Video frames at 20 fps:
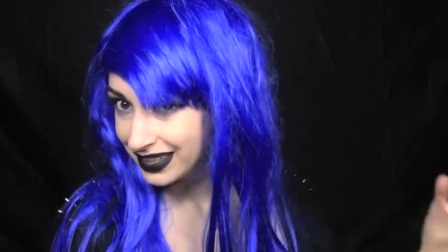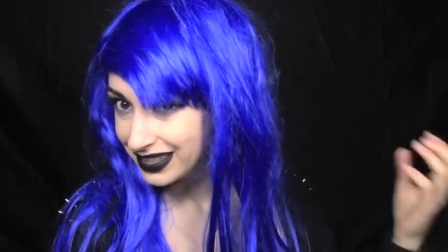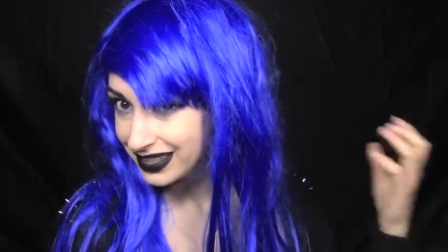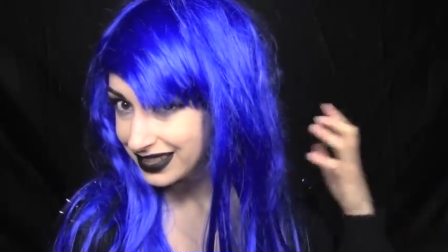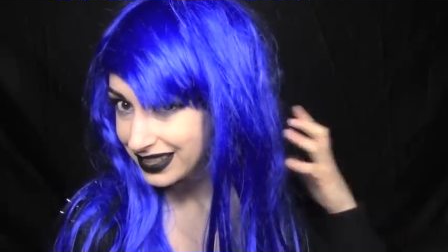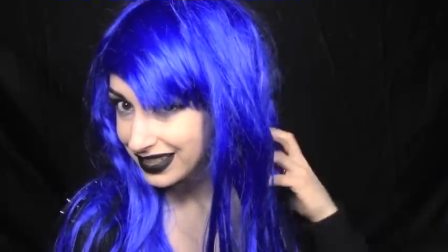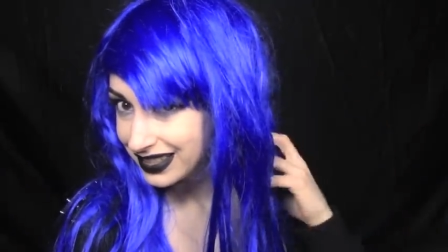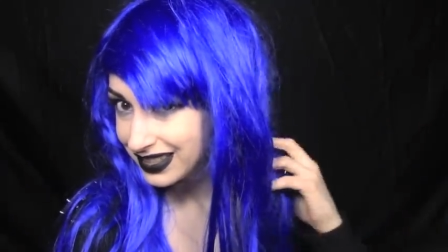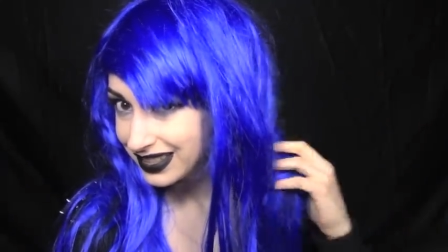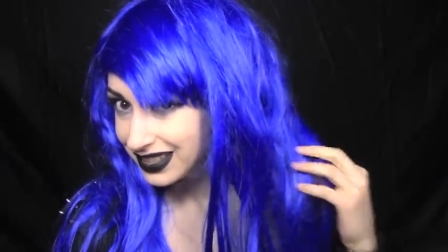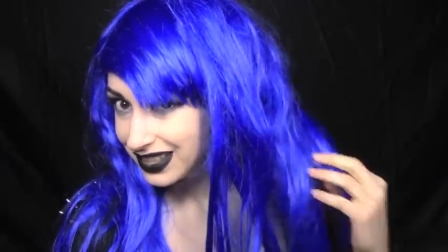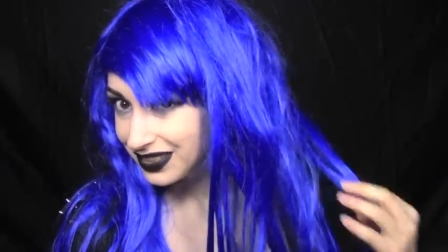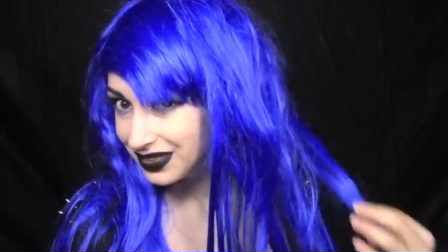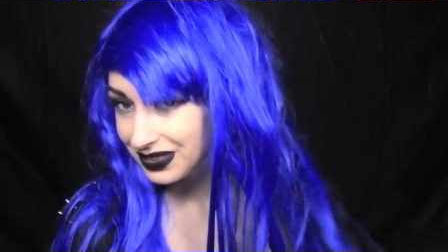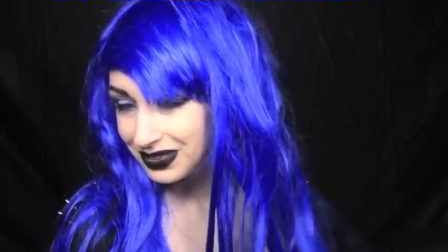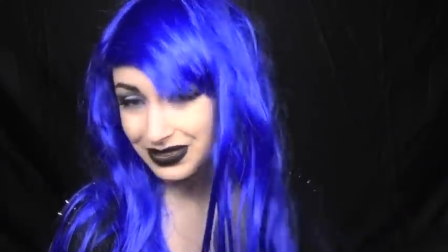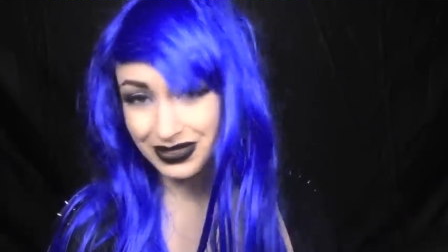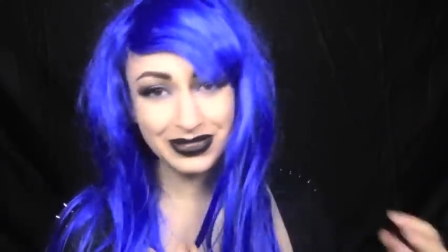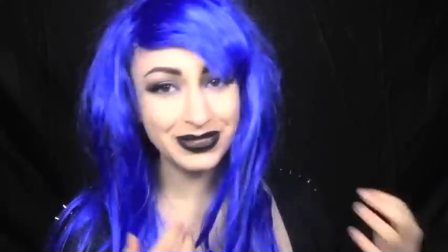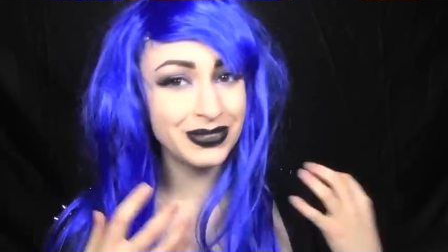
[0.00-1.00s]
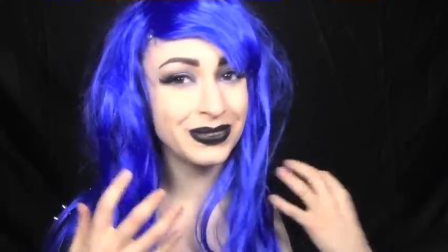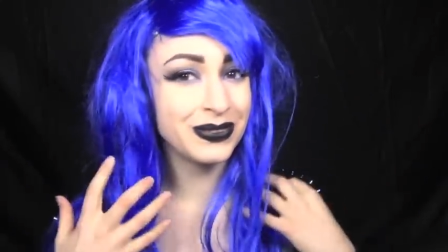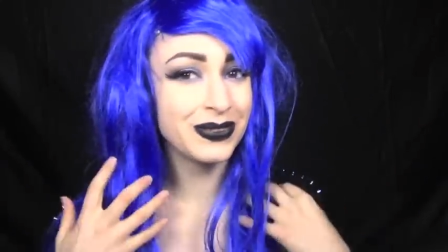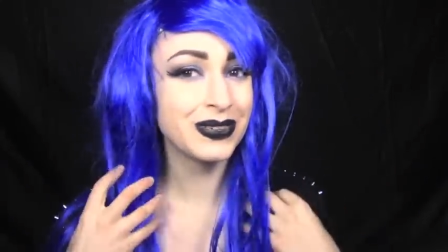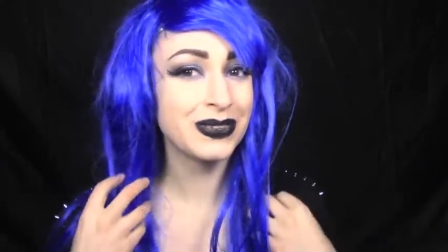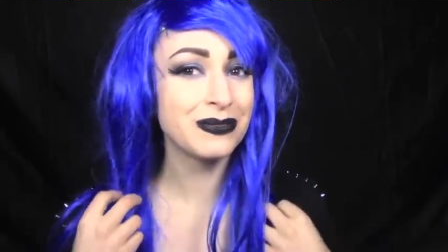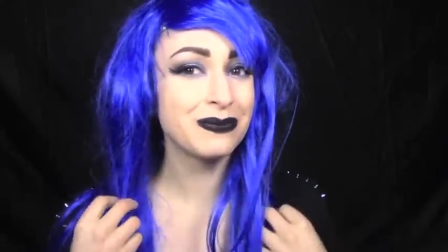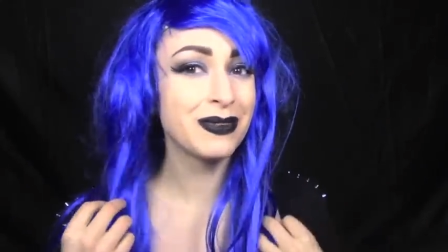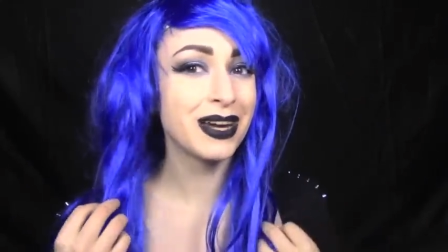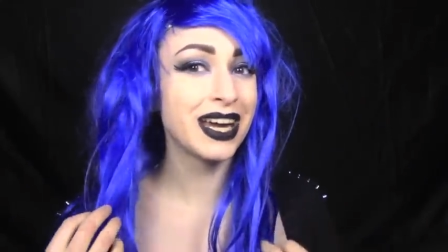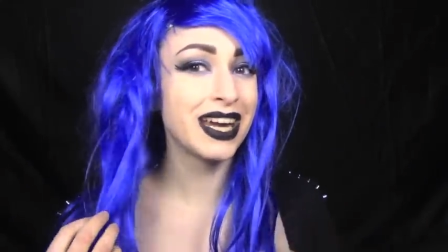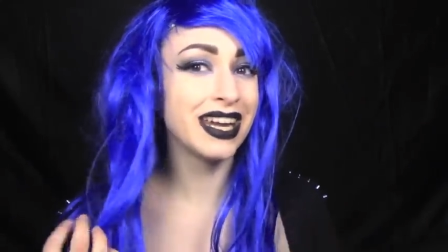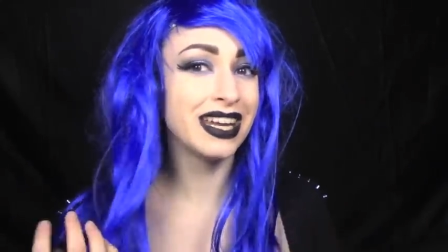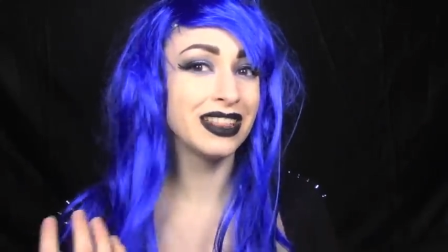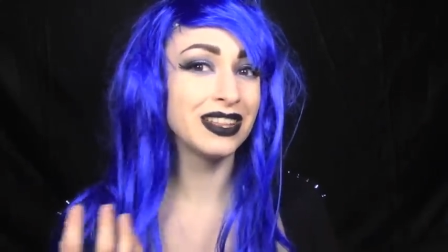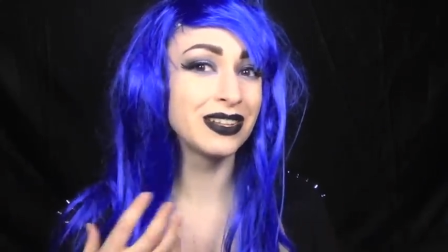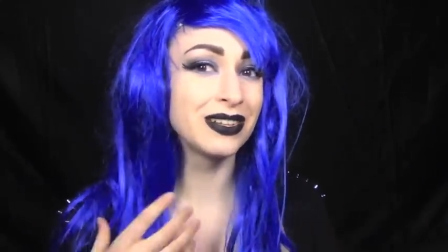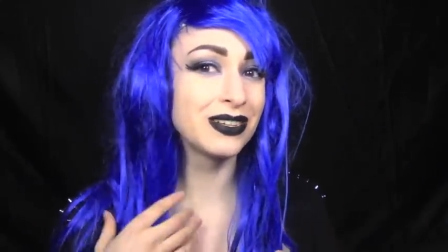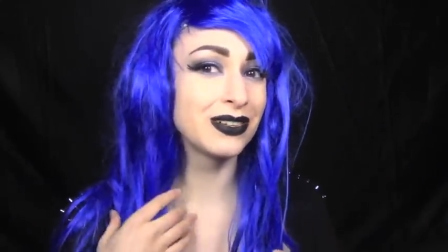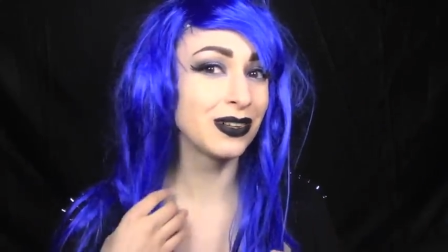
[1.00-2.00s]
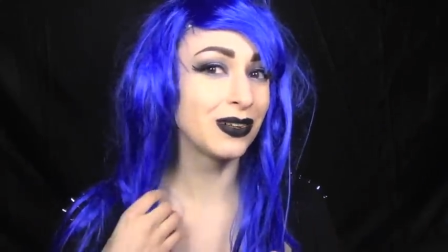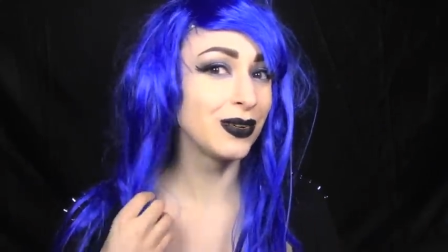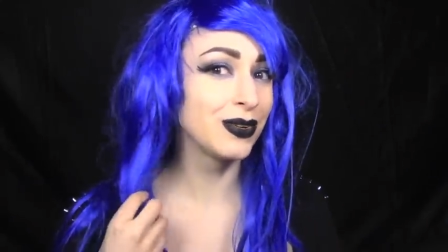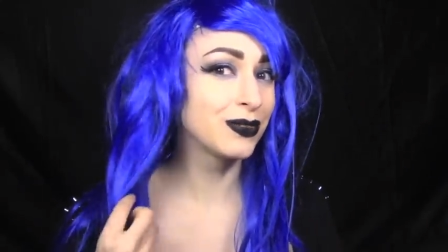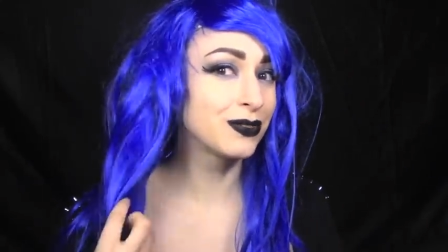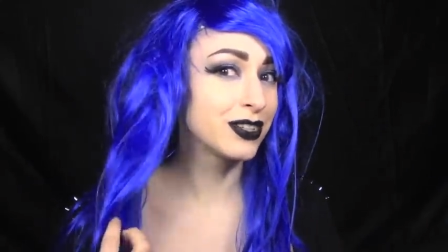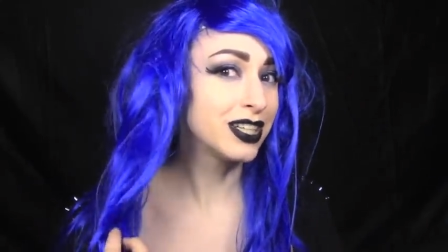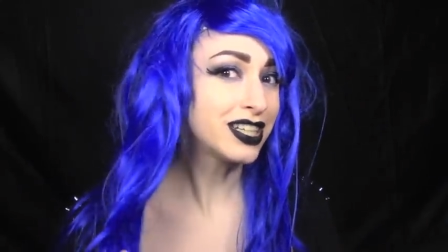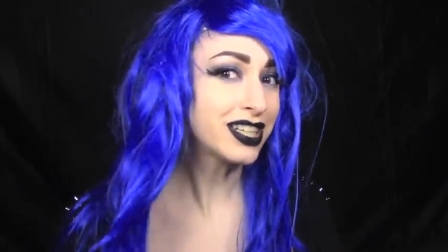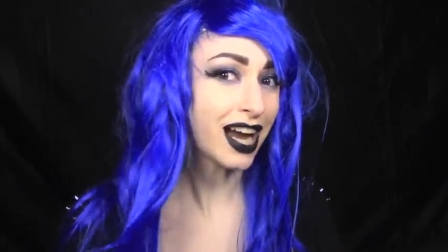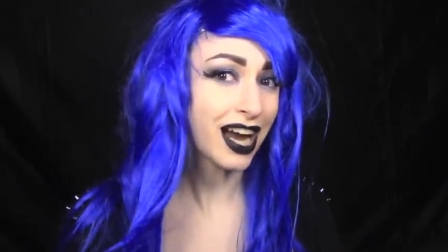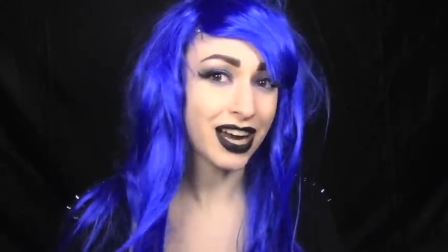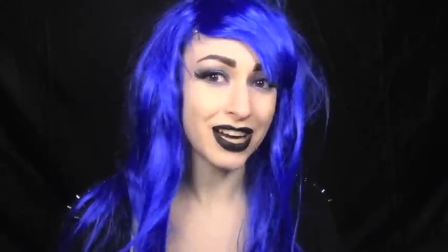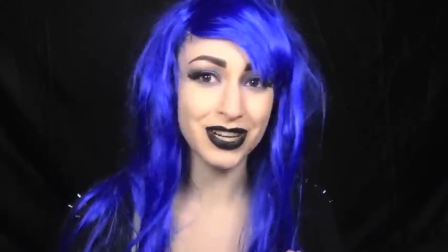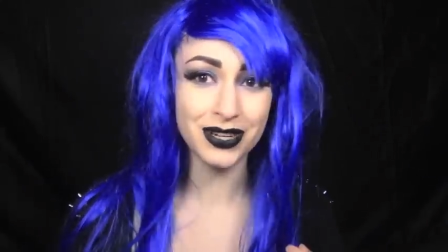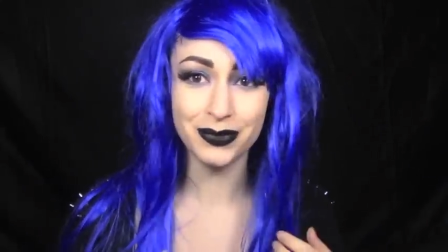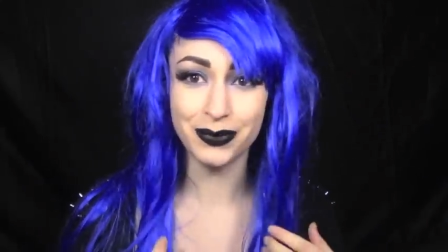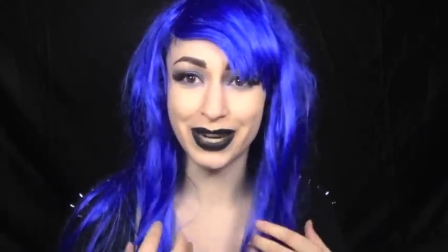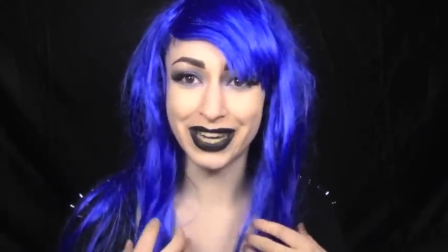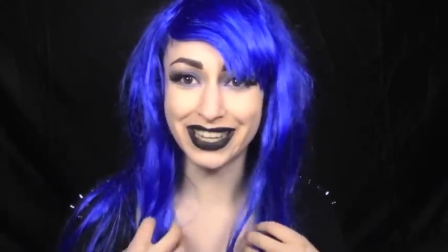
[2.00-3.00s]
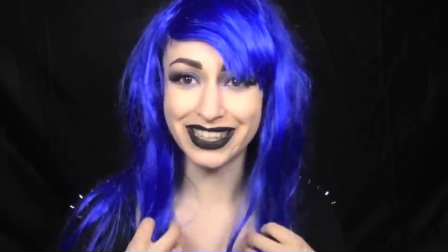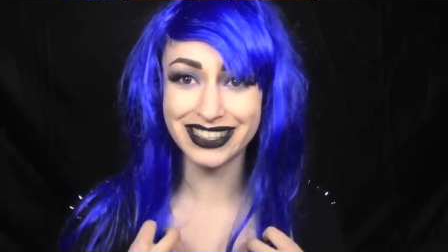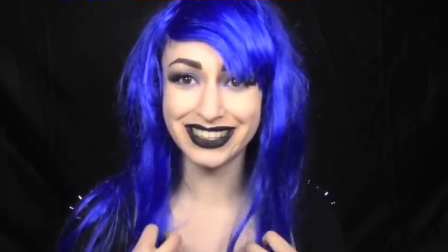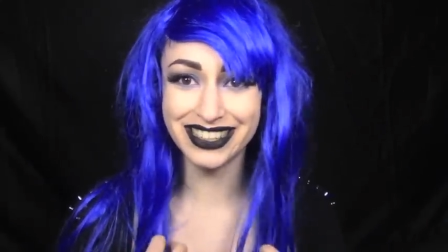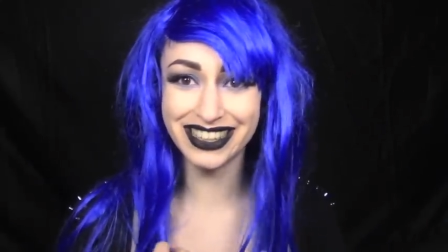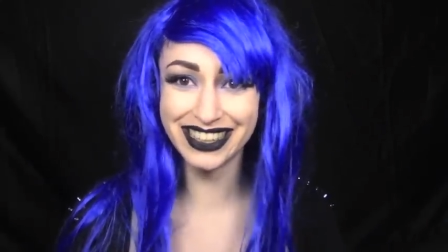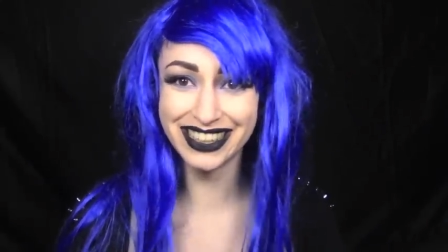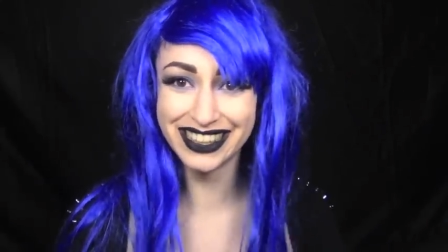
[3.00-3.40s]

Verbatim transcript: This is another one of my little retired wigs.